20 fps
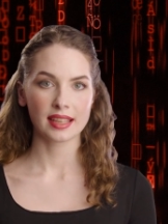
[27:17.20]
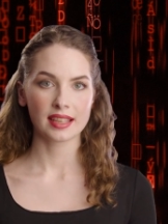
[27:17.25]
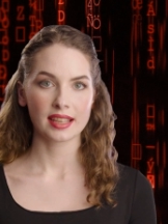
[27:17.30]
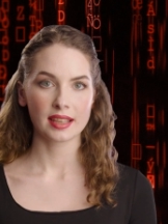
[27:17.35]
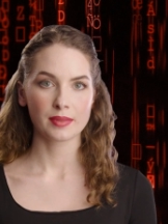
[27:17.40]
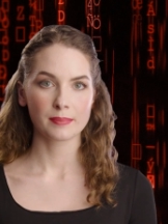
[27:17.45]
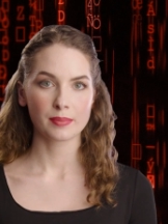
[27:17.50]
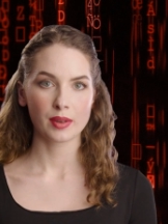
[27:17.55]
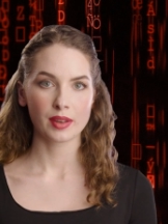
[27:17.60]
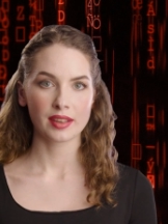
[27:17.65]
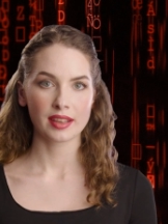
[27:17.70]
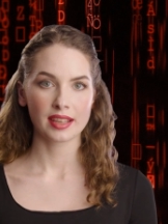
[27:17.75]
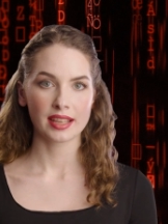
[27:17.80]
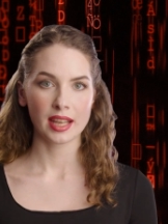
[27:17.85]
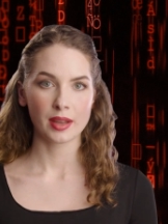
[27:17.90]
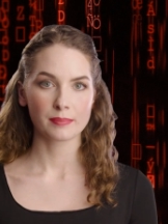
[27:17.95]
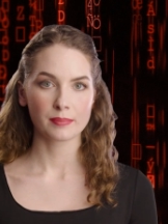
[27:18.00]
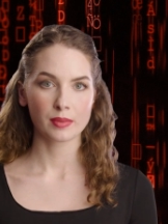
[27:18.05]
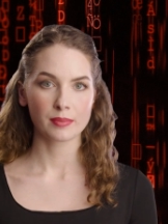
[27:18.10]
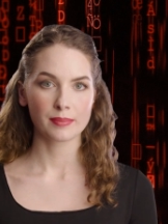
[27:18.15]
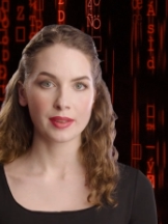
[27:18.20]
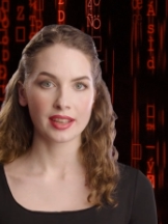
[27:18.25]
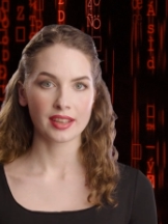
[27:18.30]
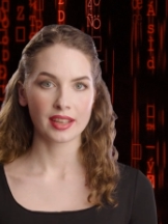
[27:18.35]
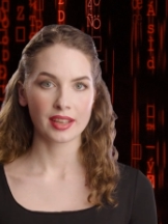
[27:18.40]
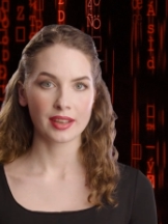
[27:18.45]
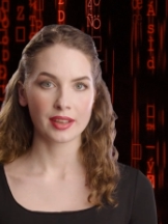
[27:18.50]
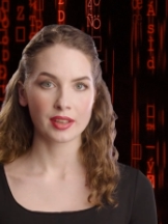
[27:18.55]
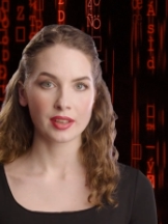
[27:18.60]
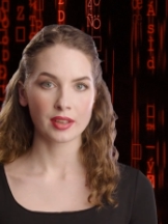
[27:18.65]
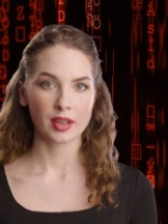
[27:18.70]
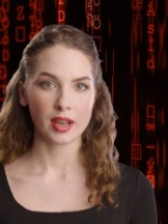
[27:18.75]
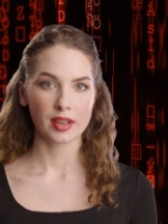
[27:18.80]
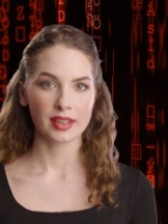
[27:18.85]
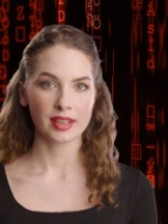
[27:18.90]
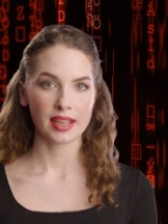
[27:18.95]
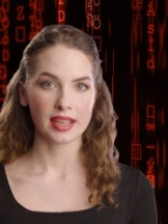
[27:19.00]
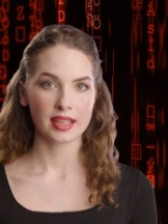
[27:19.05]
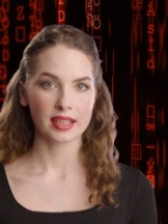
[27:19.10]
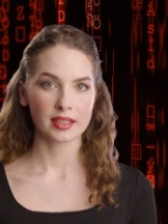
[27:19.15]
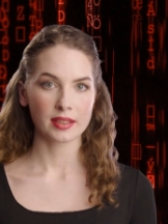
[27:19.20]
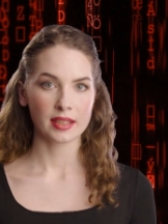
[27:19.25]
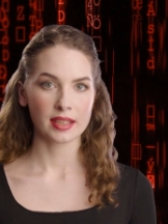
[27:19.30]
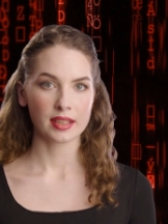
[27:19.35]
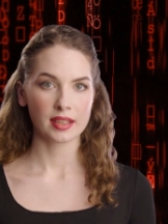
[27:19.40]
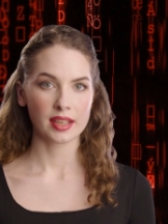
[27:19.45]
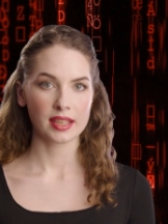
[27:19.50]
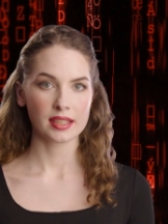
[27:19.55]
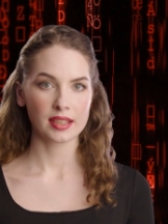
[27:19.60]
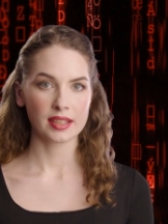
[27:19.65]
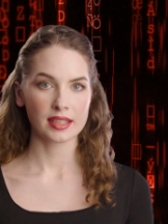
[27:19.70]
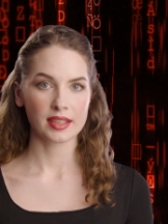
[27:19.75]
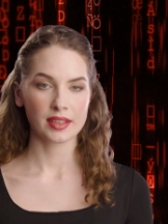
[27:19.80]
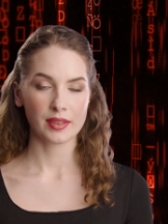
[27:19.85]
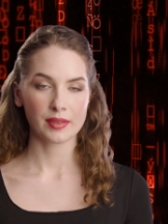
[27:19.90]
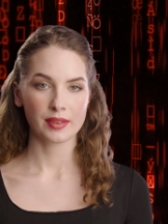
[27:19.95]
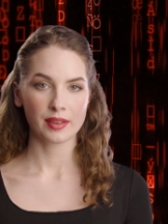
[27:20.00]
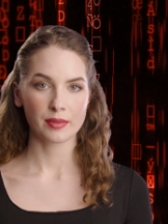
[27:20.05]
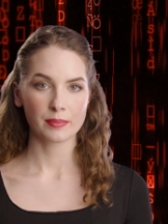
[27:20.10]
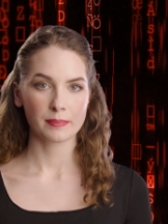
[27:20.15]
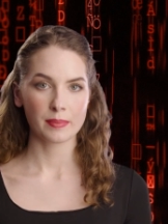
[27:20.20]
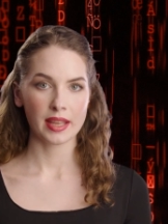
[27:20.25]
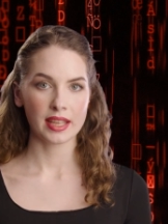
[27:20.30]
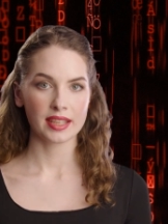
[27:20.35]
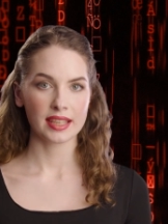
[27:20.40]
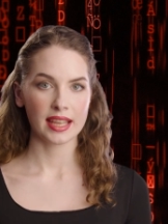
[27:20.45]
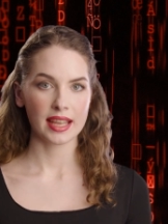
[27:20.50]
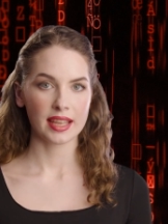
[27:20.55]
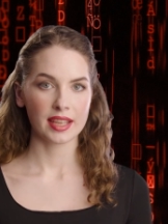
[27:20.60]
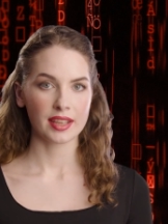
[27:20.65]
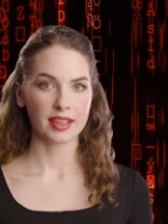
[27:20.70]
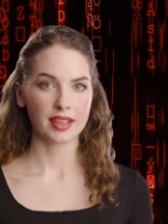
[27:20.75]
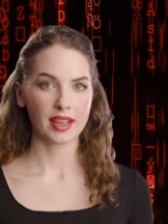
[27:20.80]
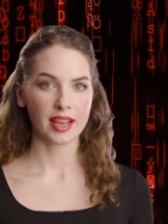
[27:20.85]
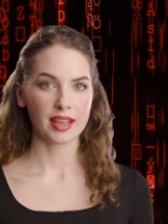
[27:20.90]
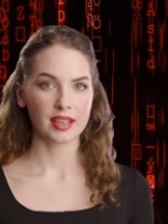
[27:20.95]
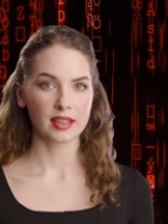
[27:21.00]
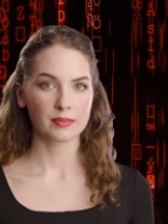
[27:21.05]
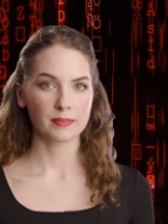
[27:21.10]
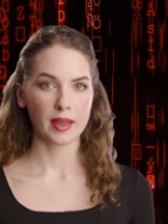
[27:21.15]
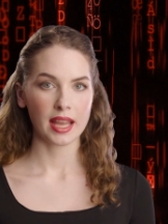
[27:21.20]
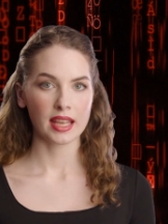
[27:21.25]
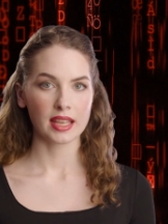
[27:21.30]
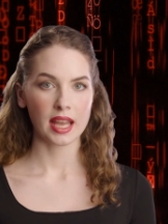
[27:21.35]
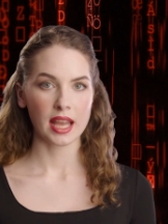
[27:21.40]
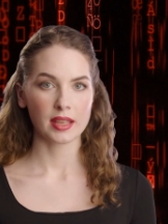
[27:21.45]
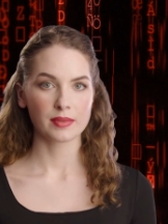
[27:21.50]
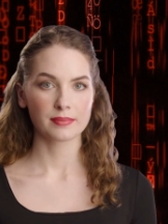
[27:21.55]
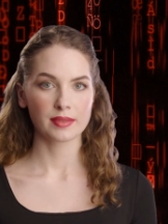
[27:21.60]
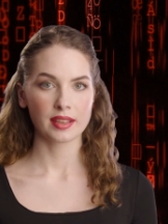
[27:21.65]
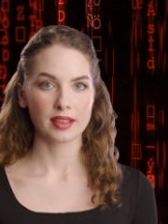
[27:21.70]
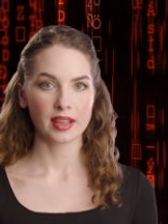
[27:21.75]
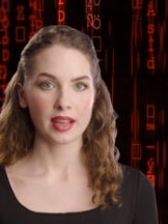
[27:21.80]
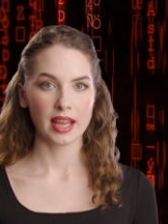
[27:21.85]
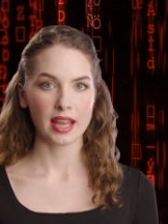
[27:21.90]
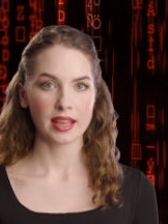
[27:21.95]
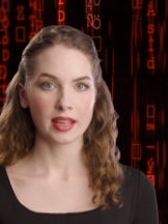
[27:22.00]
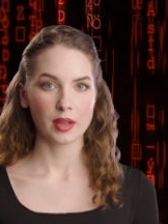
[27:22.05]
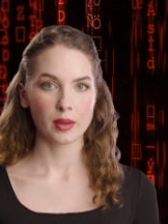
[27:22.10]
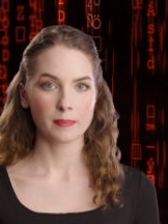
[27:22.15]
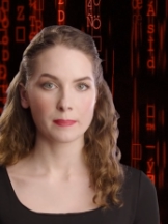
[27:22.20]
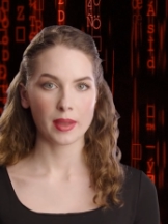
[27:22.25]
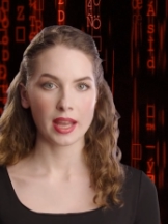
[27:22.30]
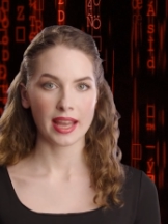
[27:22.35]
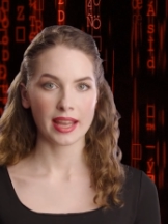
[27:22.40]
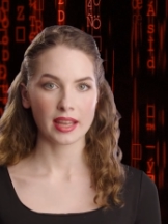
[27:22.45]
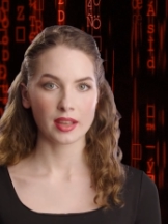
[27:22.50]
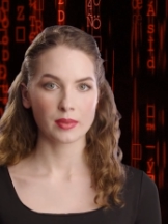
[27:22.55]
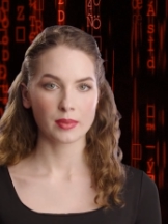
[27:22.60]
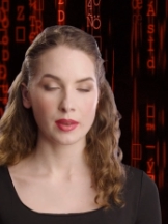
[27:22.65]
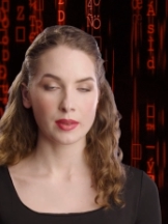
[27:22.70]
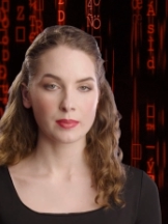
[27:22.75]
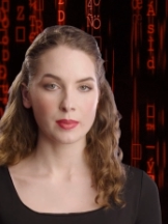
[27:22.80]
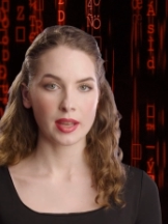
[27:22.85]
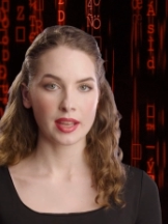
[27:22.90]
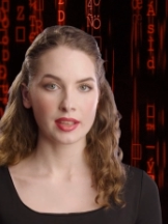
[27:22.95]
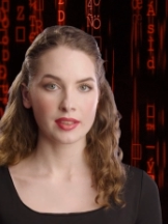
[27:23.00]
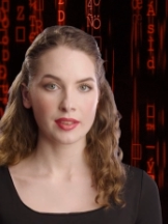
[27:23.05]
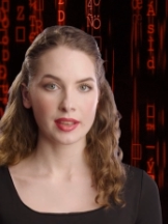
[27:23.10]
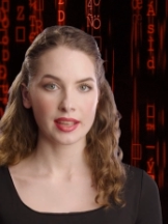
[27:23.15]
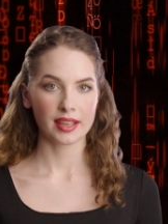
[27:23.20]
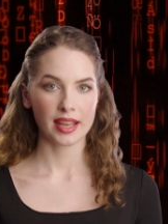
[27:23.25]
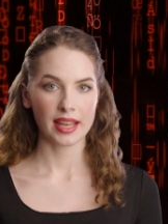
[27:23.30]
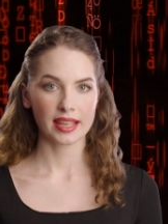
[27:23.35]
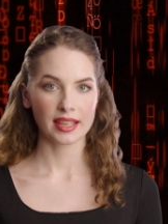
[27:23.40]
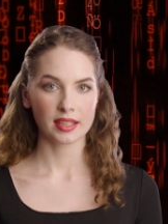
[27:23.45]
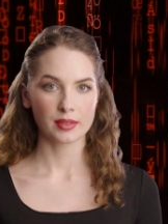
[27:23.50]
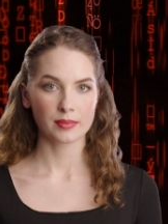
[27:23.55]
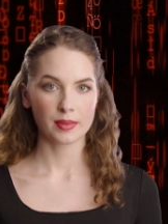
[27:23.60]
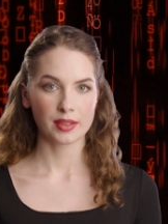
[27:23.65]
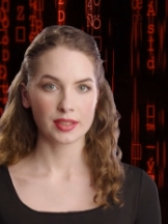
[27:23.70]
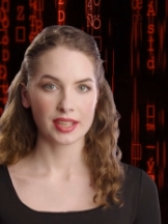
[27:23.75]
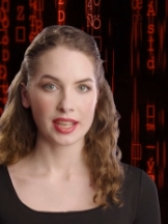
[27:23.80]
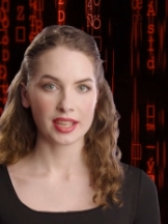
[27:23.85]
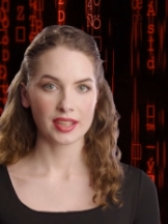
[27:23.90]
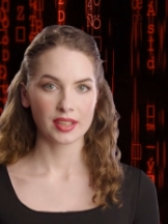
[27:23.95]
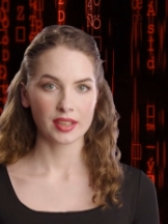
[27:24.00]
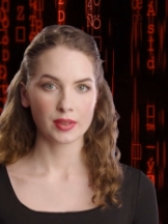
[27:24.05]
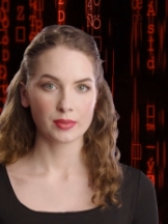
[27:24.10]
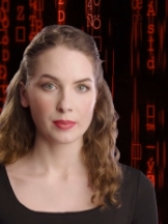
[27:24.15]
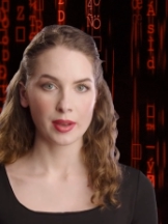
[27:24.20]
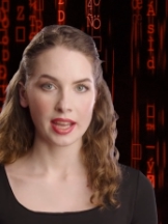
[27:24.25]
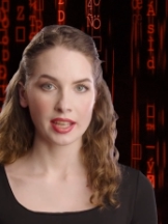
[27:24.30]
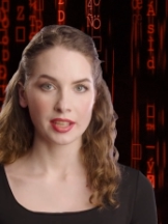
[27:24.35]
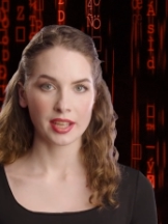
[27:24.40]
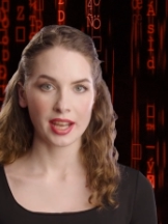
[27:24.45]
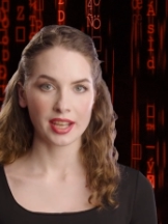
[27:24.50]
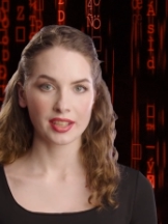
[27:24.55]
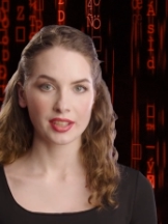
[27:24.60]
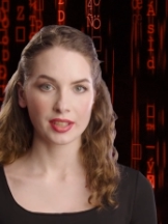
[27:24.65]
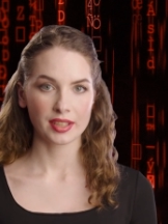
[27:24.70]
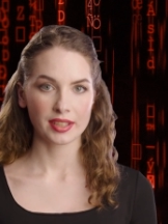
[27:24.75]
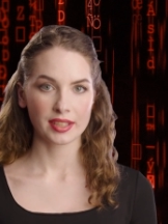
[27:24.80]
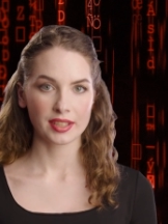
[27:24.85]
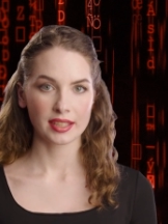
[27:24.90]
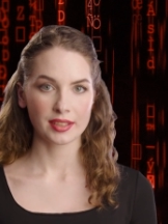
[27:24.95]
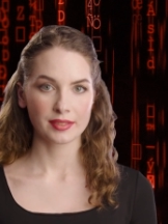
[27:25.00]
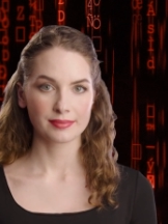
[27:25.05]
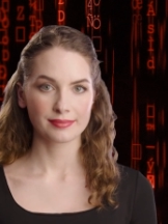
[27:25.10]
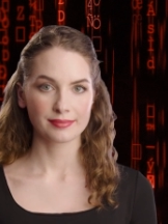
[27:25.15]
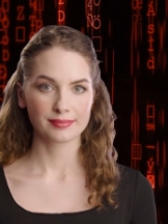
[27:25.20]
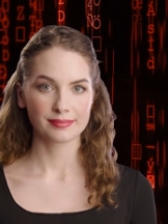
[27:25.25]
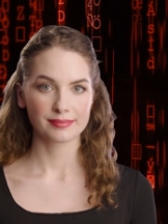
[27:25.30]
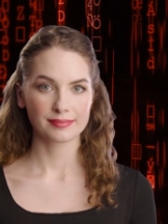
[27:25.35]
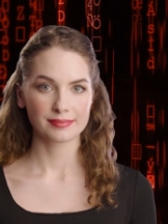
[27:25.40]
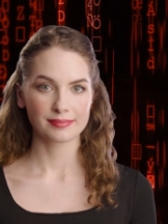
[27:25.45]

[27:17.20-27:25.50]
This includes implementing strong data encryption, maintaining data backups, and complying with relevant data protection regulations.